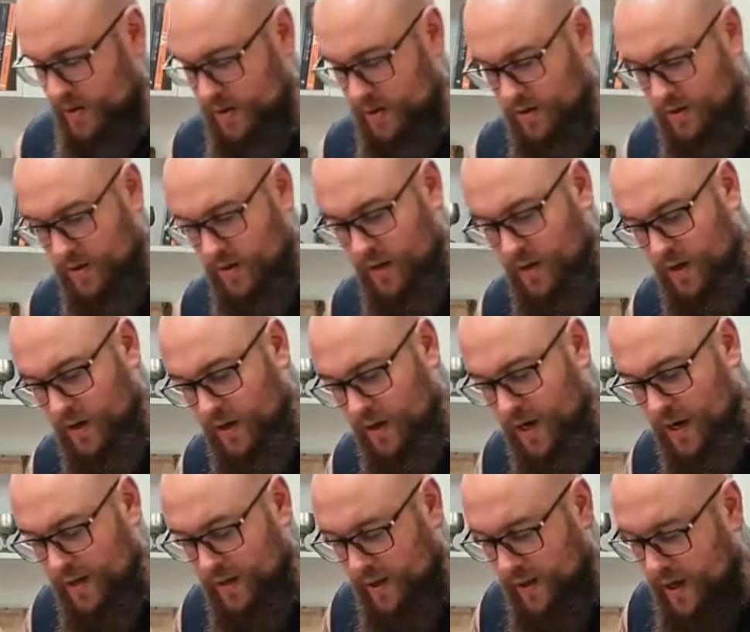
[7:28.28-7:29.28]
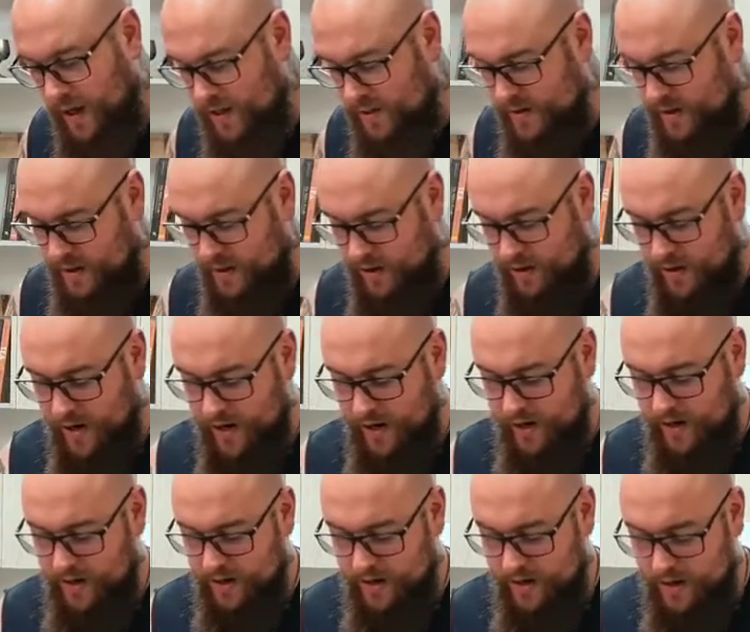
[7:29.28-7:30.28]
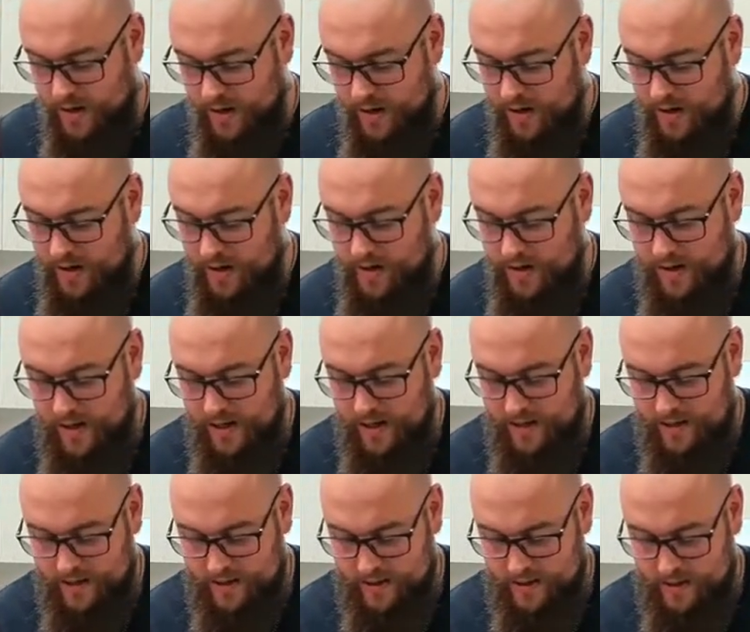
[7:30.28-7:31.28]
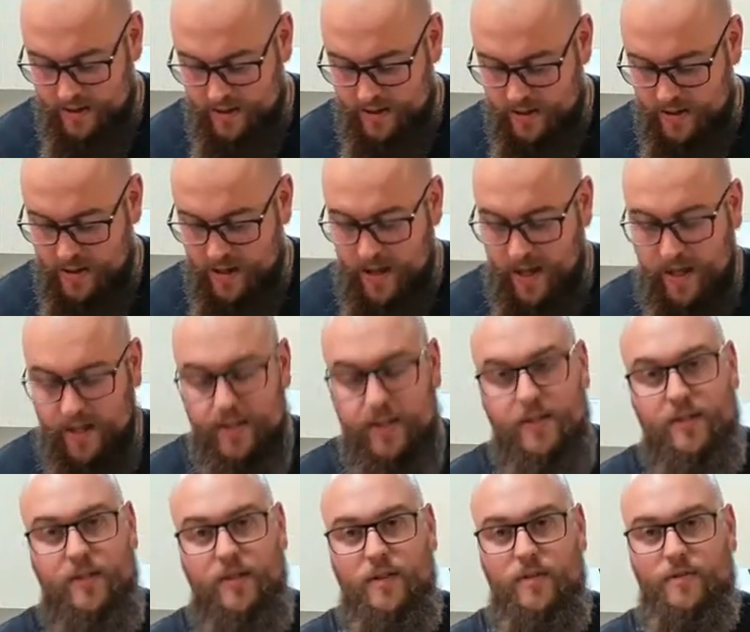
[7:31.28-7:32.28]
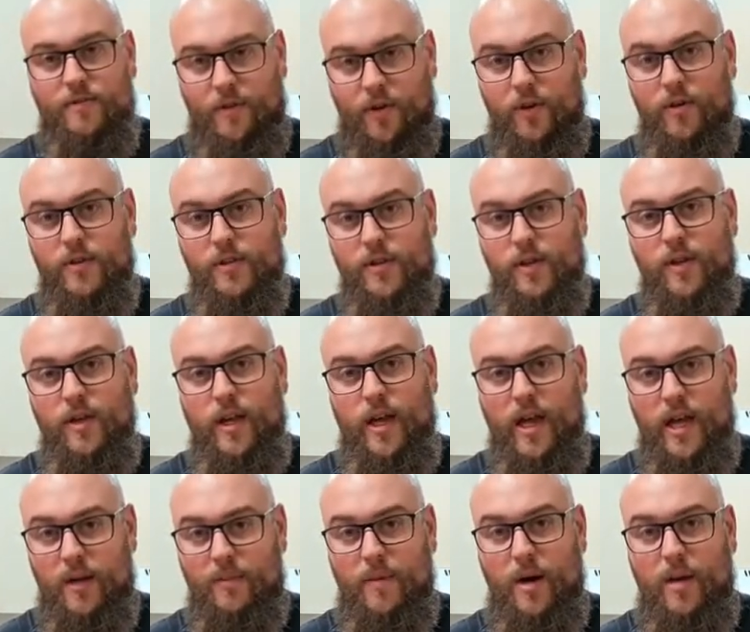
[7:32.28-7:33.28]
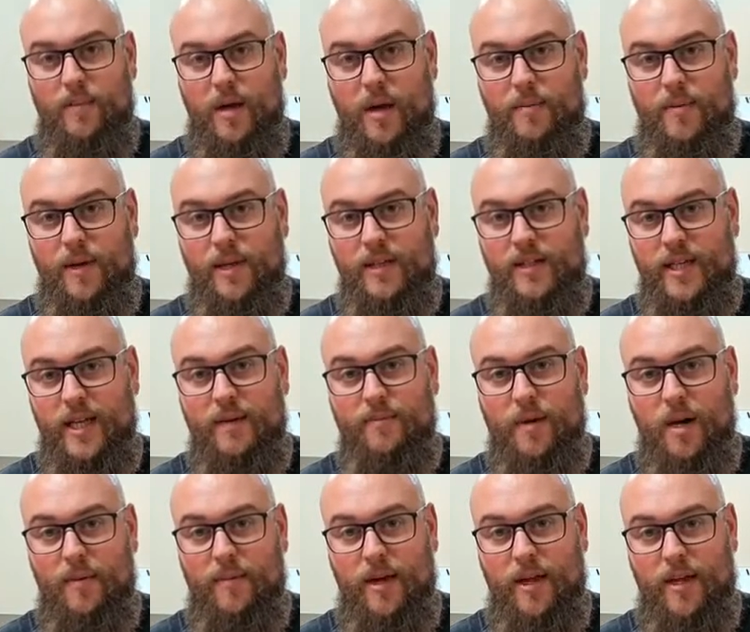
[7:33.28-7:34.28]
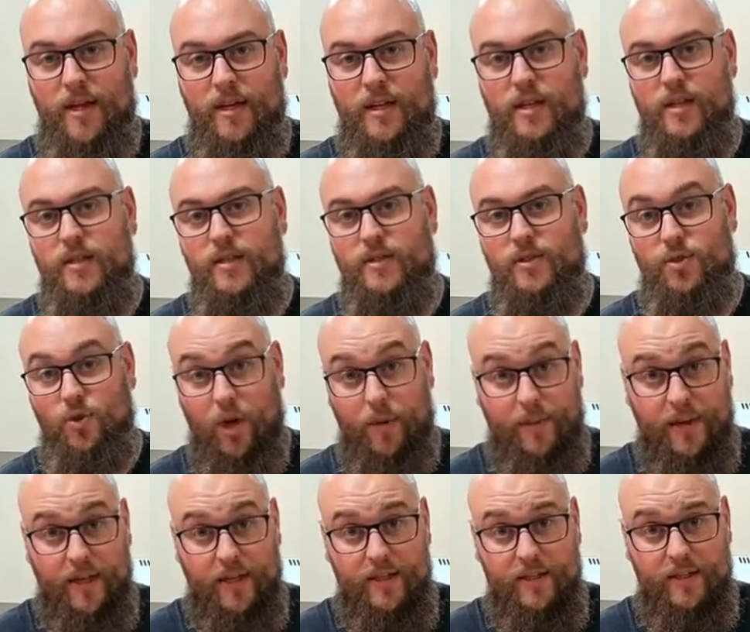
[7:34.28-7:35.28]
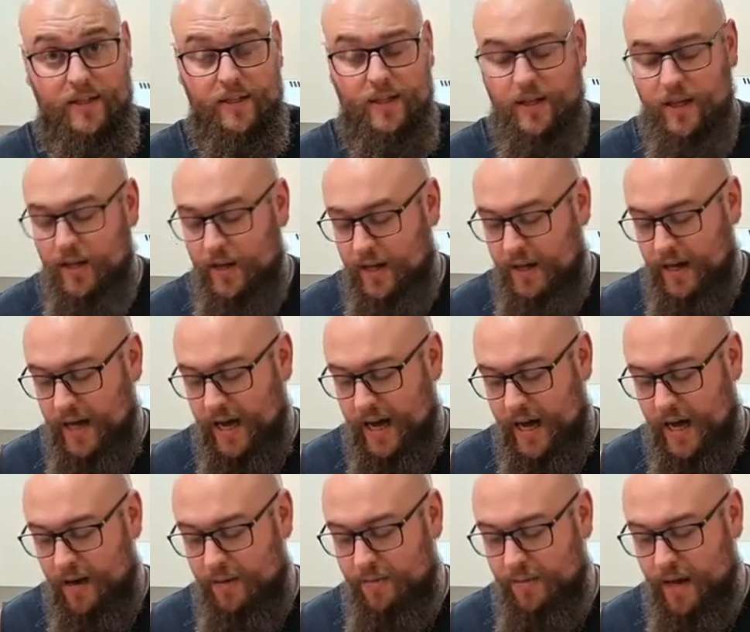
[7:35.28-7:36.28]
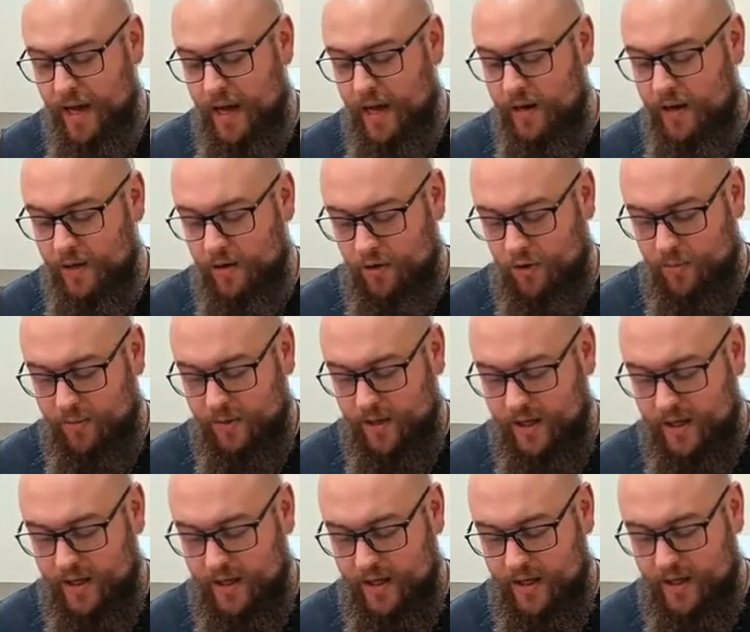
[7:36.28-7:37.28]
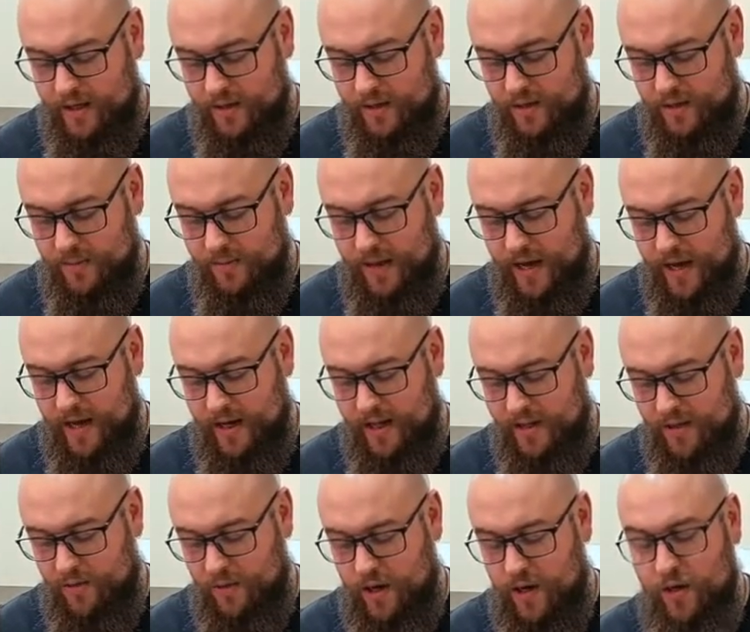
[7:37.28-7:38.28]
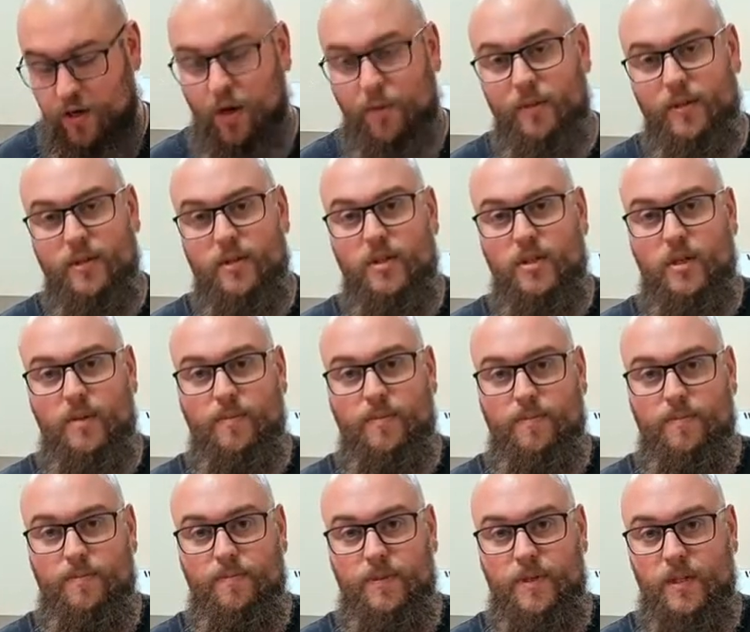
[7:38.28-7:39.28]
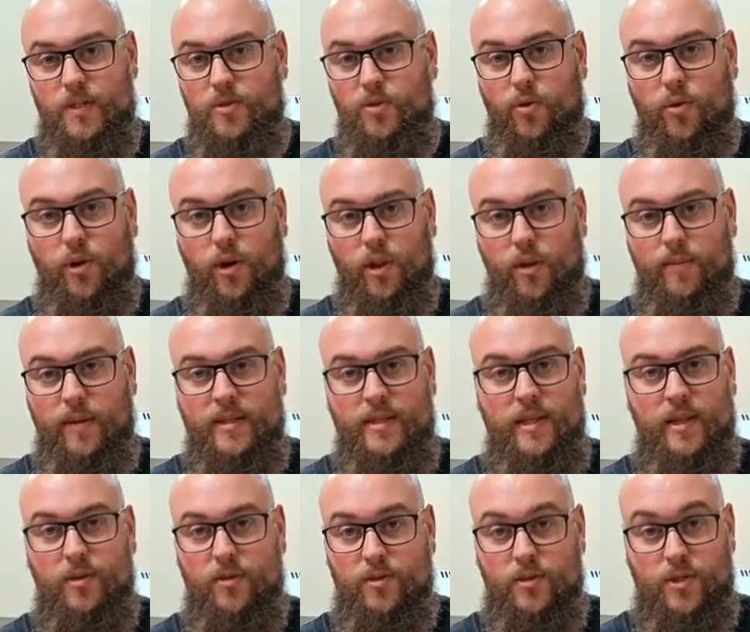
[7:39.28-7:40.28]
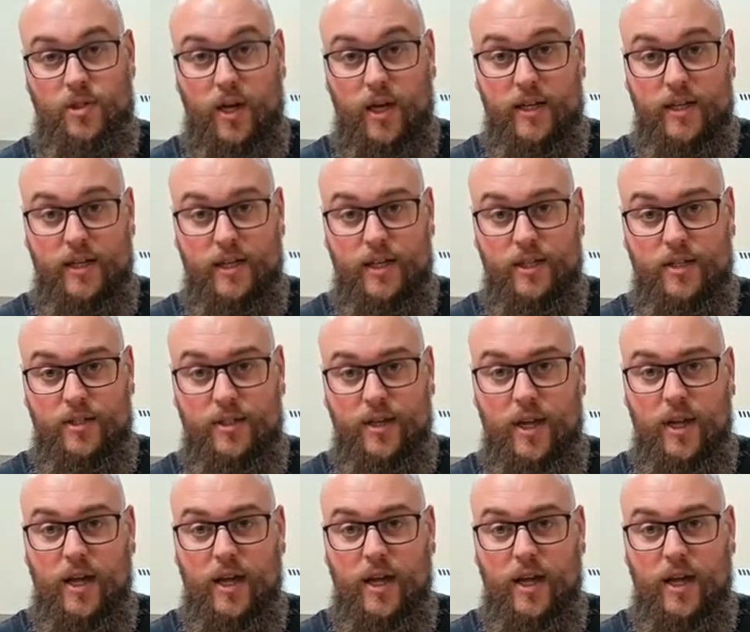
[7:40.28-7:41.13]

The last ingredient are these. Now that's frozen edamame beans. Edamame is soybeans, and normally in Japan it's quite common to just order them as a little side dish.